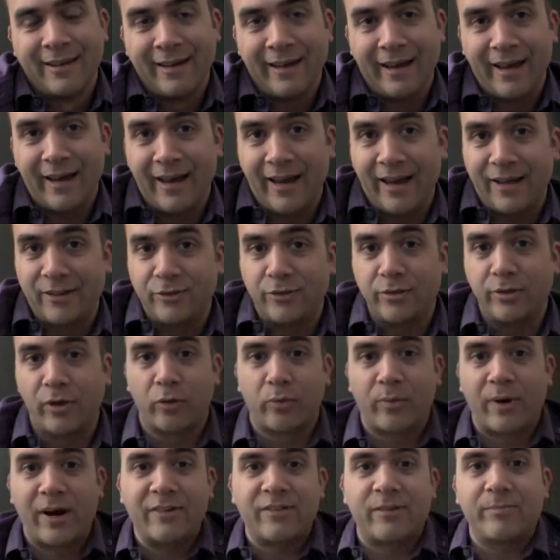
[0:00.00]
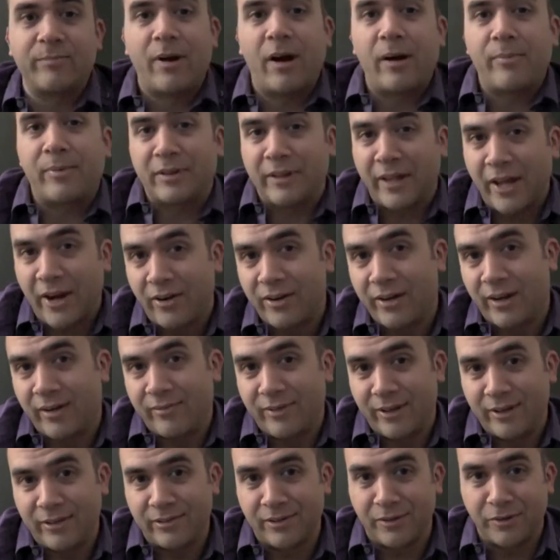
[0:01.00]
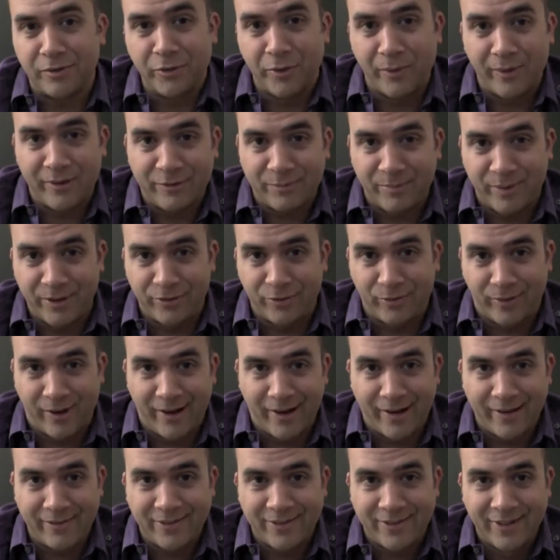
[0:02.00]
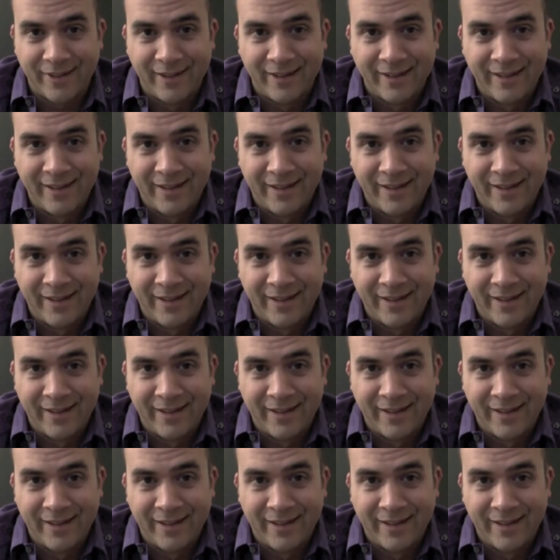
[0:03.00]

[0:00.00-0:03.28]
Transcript: And due to the rise in popularity of these little USB drives,